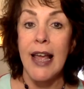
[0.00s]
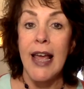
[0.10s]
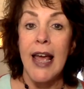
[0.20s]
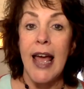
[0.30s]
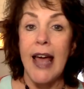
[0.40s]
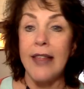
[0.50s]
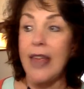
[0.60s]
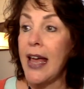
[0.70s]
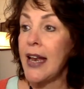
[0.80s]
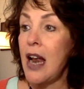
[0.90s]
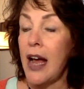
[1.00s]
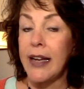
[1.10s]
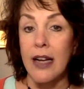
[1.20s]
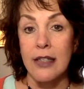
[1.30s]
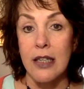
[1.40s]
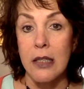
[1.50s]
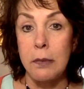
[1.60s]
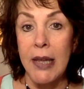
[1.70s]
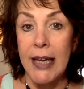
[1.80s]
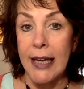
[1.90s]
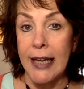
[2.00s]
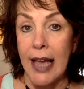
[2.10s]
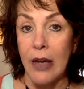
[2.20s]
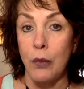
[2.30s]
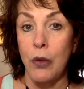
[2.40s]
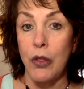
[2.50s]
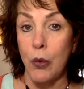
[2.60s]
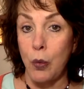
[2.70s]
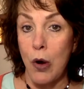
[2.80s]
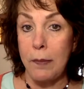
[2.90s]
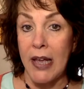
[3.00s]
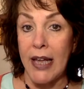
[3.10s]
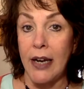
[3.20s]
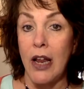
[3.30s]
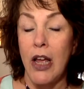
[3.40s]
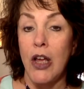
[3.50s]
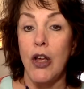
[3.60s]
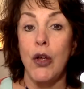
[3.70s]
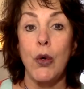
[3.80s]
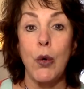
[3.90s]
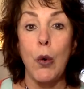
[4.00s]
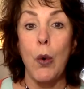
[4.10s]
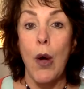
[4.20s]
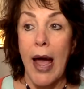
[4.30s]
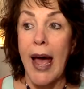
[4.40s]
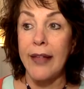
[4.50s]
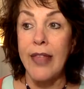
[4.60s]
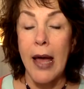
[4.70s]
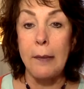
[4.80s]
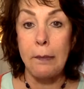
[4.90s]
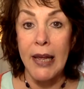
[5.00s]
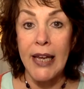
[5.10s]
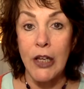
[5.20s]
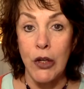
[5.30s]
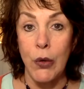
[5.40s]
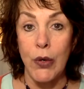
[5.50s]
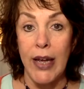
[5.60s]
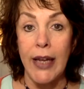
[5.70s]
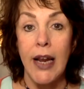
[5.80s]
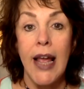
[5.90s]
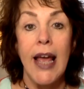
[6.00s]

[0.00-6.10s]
And then I got to speak again with the woman who had that big unit,